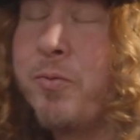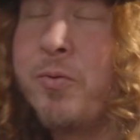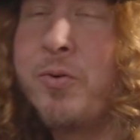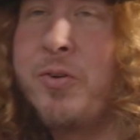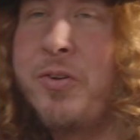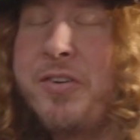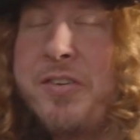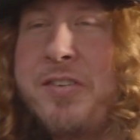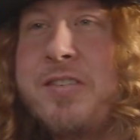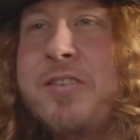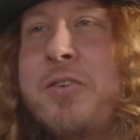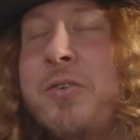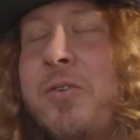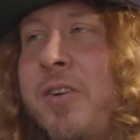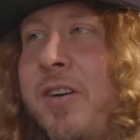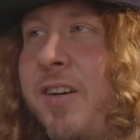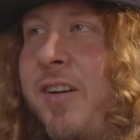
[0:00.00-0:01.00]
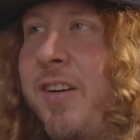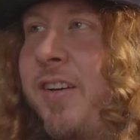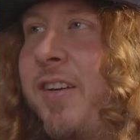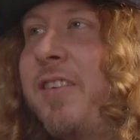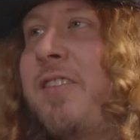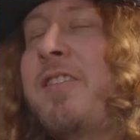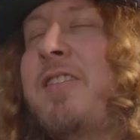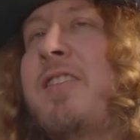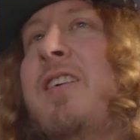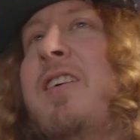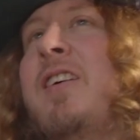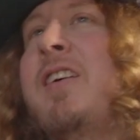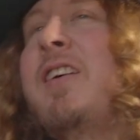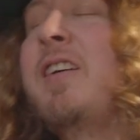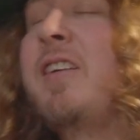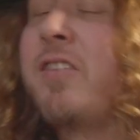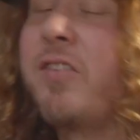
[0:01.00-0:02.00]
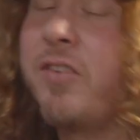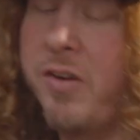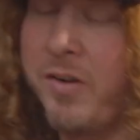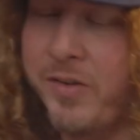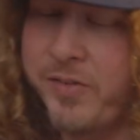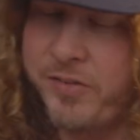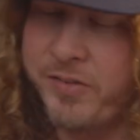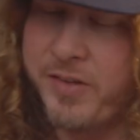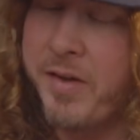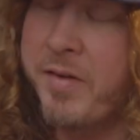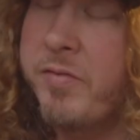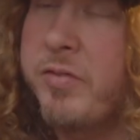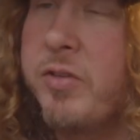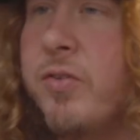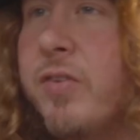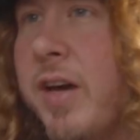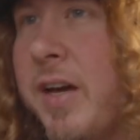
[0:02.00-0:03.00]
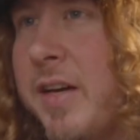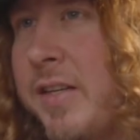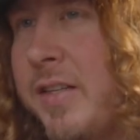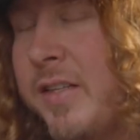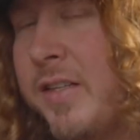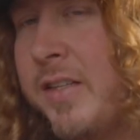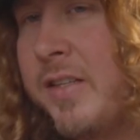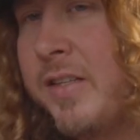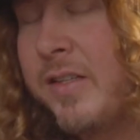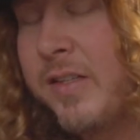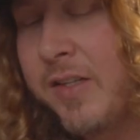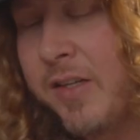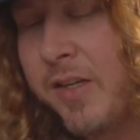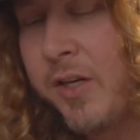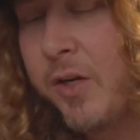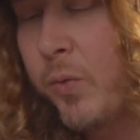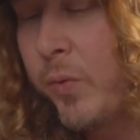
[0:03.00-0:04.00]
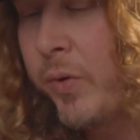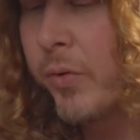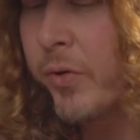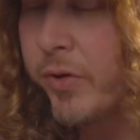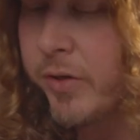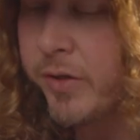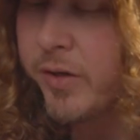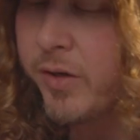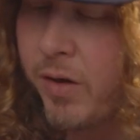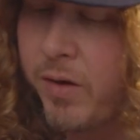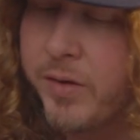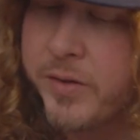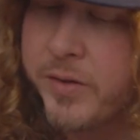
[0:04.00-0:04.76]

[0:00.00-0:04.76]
world is new to us. It's called Zev United. We were going to call